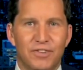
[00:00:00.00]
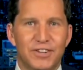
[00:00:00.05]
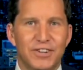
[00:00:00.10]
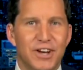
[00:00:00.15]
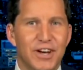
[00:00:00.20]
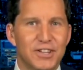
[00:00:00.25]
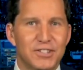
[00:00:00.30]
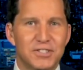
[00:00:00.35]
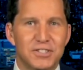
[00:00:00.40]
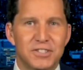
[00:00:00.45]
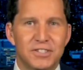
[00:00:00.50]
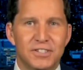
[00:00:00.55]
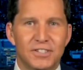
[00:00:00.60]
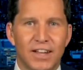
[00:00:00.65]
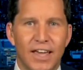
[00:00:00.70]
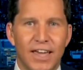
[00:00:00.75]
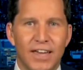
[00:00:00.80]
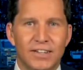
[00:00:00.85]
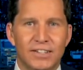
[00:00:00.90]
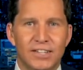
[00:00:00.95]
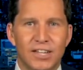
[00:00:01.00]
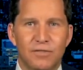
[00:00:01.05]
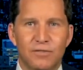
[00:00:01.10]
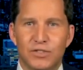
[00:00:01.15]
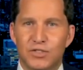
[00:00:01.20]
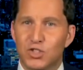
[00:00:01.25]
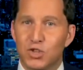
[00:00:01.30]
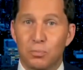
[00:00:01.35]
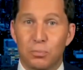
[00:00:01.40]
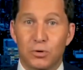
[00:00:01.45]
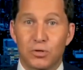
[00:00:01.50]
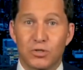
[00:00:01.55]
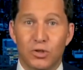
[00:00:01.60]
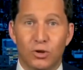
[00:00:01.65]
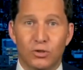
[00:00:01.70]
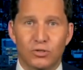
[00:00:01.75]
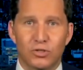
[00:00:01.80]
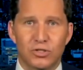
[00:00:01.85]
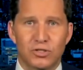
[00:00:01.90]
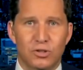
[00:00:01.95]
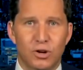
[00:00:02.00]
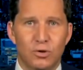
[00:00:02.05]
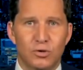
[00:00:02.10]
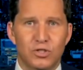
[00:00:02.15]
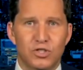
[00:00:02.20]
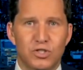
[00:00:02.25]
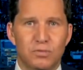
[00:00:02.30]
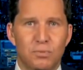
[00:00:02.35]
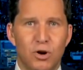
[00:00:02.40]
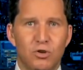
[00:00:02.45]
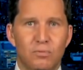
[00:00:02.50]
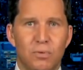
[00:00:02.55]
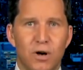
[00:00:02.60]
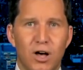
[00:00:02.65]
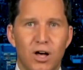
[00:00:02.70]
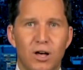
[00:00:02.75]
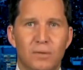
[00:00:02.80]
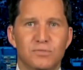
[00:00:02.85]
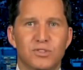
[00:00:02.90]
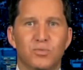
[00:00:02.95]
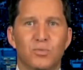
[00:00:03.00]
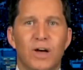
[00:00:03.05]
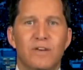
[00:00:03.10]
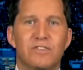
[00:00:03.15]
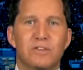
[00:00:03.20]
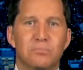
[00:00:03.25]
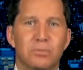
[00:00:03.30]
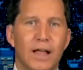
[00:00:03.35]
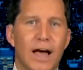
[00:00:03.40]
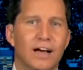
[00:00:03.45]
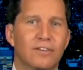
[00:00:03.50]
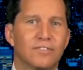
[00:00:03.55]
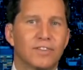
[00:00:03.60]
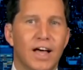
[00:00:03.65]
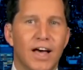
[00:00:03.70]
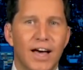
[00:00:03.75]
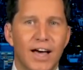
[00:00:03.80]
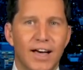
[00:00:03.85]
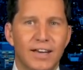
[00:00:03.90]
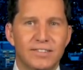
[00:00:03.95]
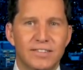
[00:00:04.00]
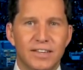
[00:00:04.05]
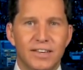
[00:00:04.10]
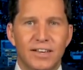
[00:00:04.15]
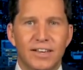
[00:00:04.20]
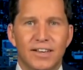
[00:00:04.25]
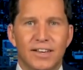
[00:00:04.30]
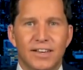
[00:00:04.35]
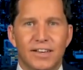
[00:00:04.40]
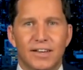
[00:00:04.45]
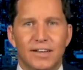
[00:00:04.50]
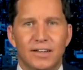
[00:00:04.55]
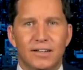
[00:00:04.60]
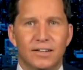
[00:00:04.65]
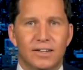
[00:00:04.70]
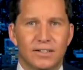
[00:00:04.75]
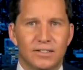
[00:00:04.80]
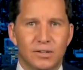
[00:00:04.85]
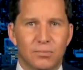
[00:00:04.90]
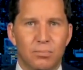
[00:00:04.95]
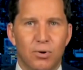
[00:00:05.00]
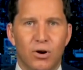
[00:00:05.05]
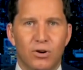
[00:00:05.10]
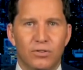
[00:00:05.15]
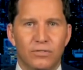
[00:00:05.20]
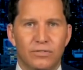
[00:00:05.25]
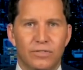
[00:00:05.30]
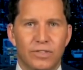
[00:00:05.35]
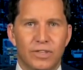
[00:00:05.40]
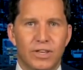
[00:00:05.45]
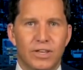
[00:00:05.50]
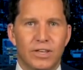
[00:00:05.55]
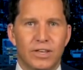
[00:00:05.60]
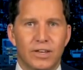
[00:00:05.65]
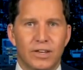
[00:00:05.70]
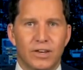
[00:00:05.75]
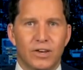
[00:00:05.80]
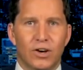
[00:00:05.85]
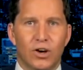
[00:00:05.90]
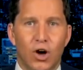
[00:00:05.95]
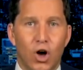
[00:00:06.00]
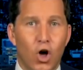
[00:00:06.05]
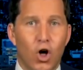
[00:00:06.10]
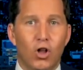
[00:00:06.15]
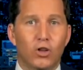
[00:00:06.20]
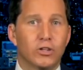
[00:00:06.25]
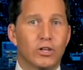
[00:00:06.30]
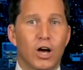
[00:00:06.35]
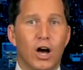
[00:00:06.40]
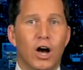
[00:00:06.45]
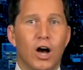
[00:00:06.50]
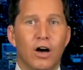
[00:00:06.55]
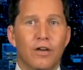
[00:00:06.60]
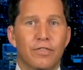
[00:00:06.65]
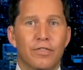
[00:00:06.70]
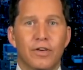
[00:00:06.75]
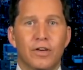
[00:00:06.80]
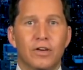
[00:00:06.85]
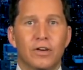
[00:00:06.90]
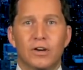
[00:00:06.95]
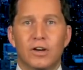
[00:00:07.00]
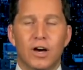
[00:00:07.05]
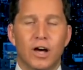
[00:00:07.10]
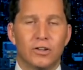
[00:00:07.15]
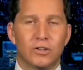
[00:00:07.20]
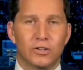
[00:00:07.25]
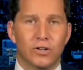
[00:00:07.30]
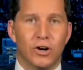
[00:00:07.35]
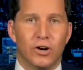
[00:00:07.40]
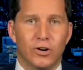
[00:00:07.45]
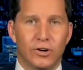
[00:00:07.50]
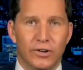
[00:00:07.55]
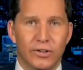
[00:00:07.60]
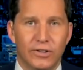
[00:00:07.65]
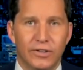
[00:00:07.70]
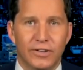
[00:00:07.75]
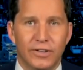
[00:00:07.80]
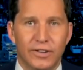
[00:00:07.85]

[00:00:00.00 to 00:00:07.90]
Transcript: a dozen Antifa super soldiers throwing smoke bombs and waving black flags like they're part of the all-goth color guard.